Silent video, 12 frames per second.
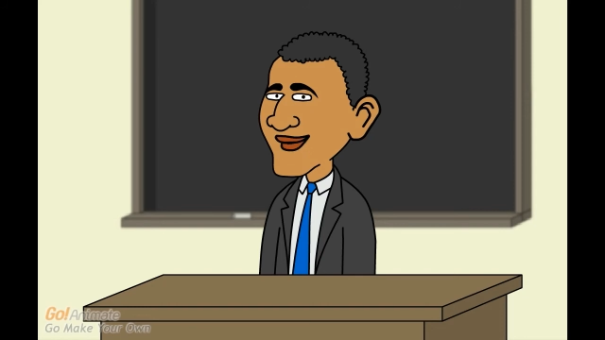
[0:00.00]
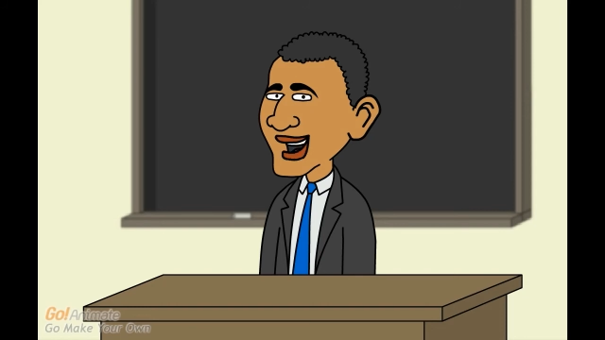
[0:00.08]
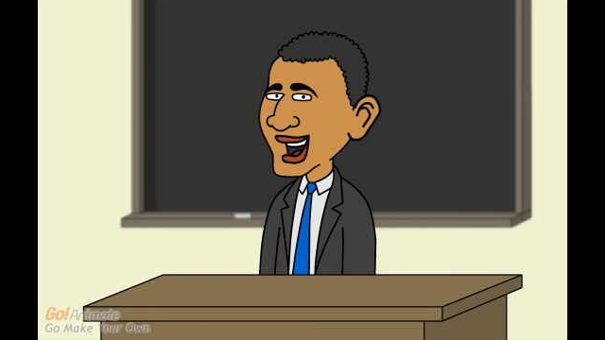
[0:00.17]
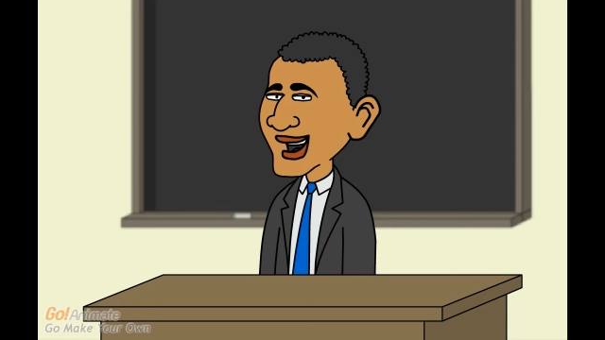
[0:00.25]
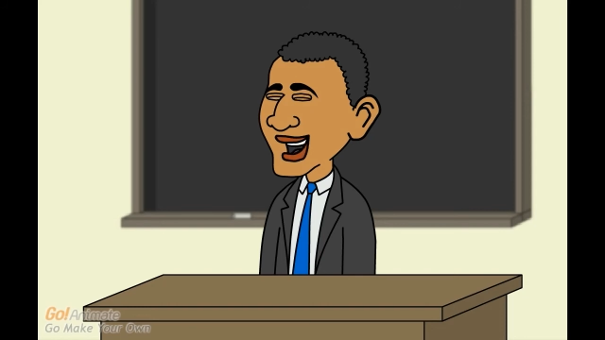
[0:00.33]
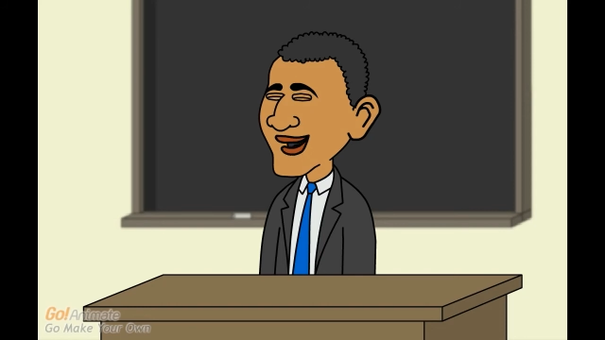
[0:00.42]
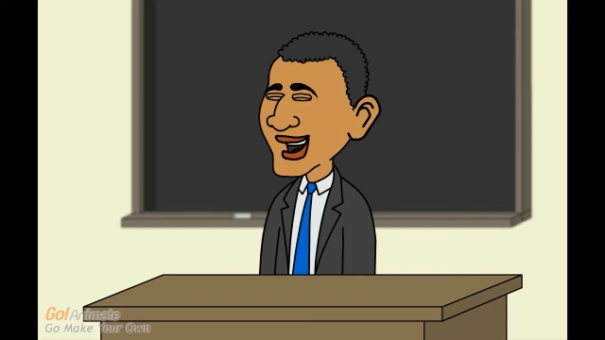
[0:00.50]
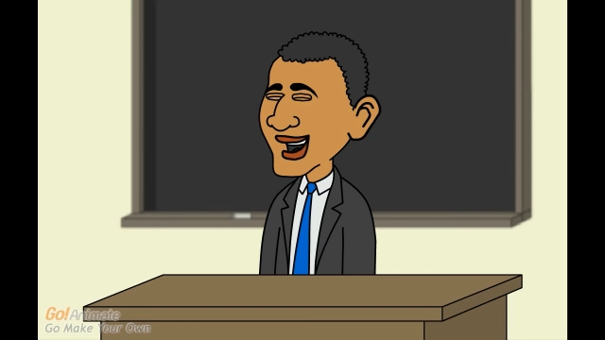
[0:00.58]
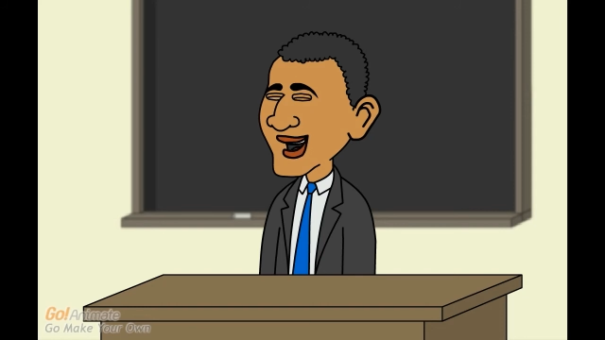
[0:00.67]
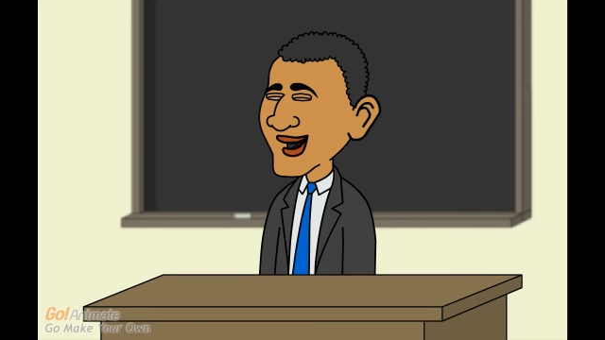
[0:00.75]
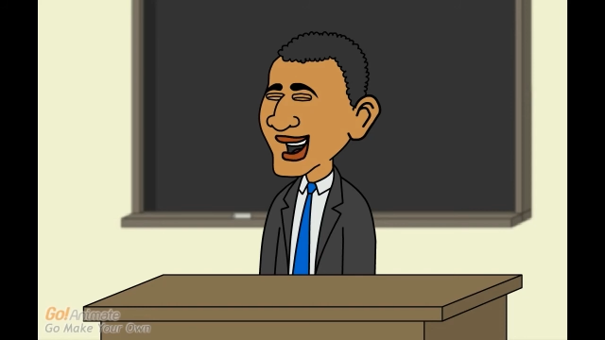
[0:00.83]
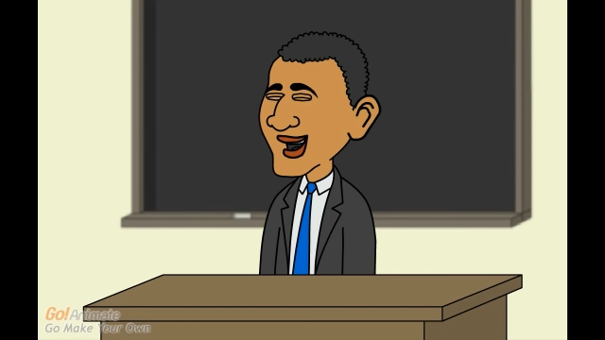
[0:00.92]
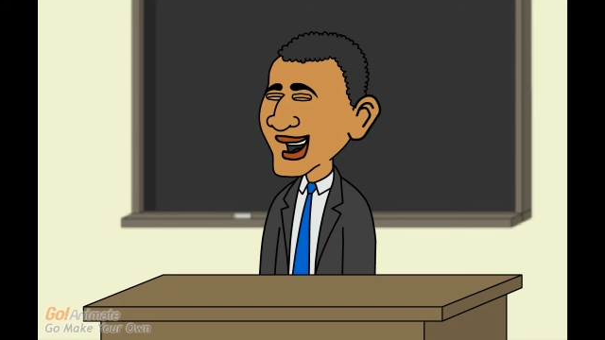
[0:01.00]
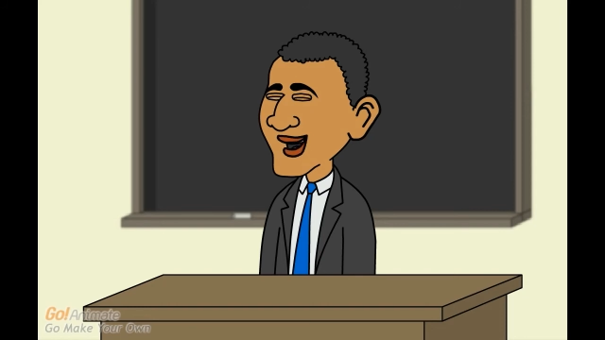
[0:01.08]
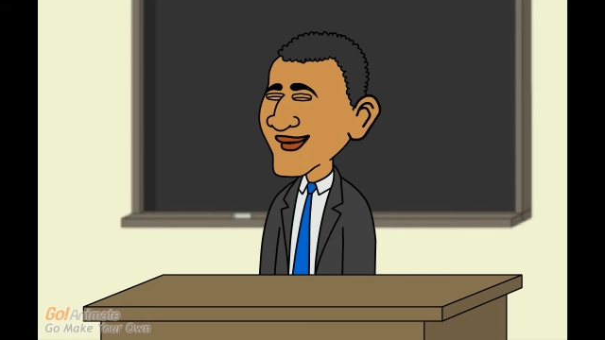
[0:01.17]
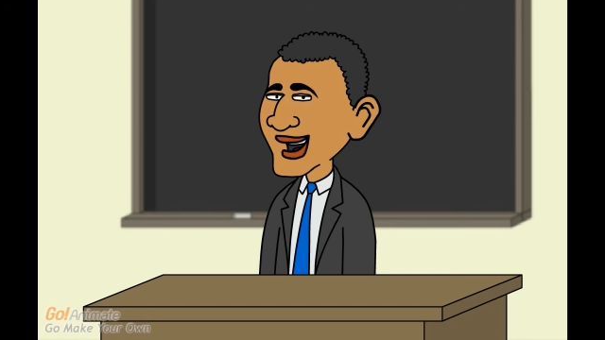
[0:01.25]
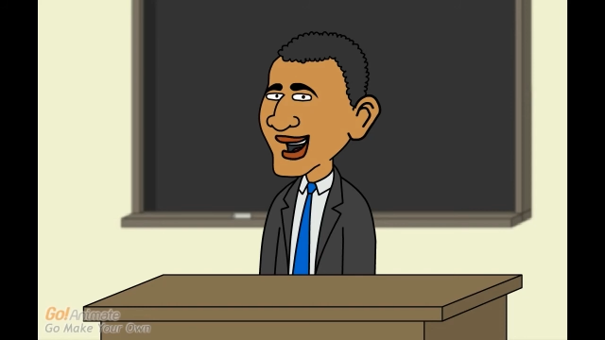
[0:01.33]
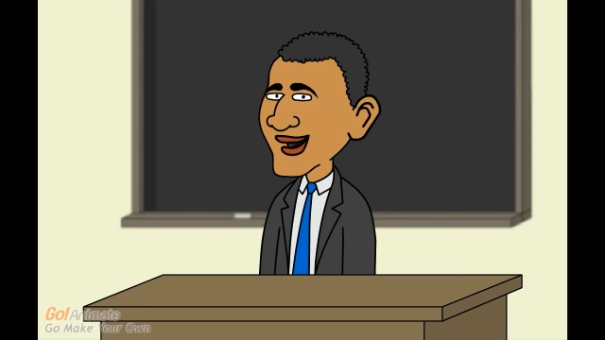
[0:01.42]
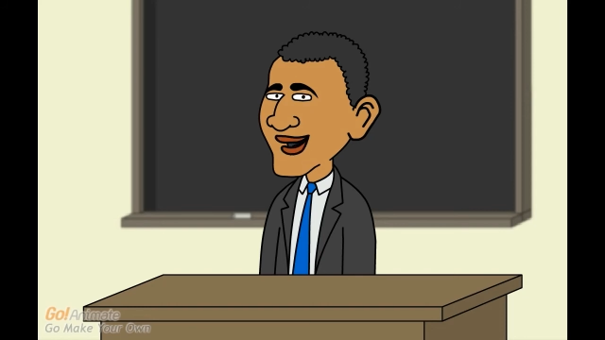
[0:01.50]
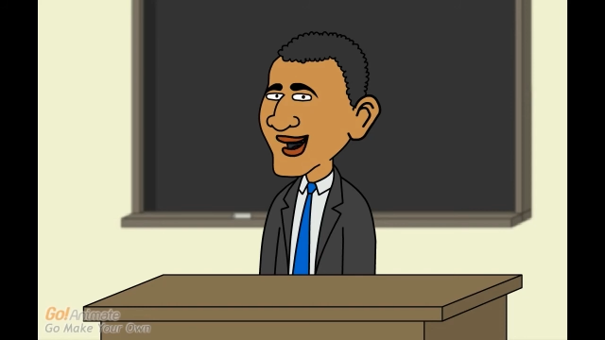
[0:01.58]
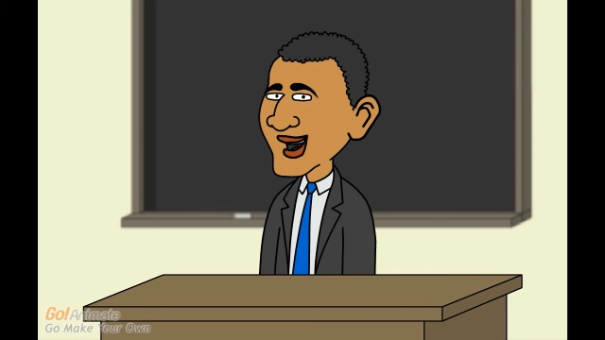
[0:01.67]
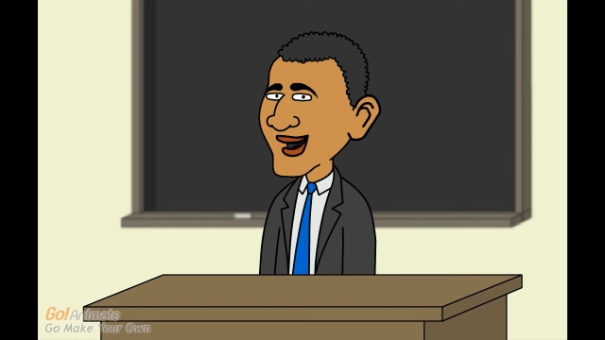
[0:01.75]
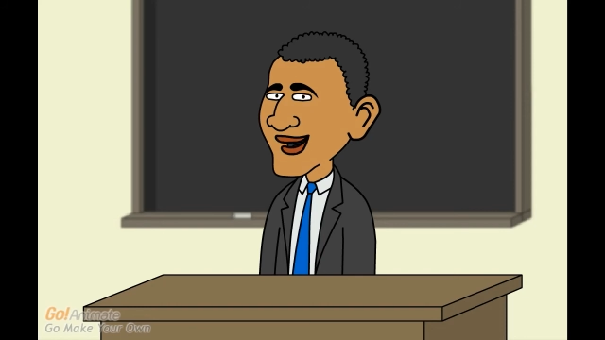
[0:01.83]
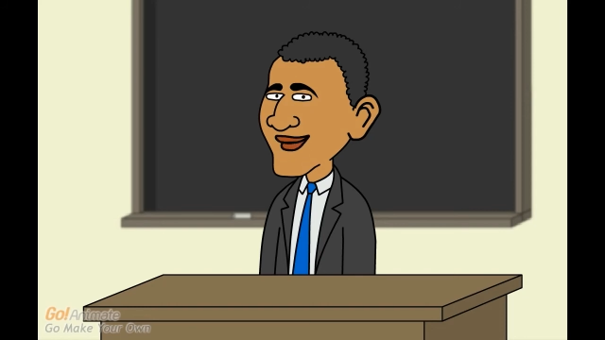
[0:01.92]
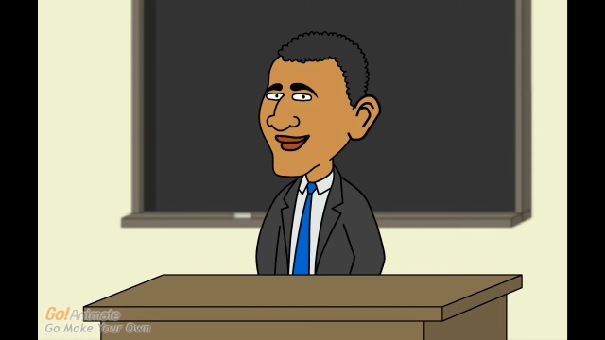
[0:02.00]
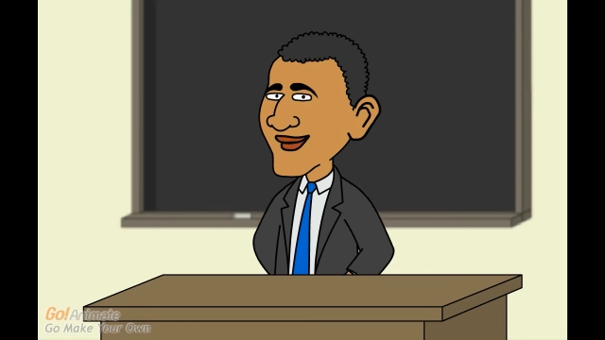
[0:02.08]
more positive responses.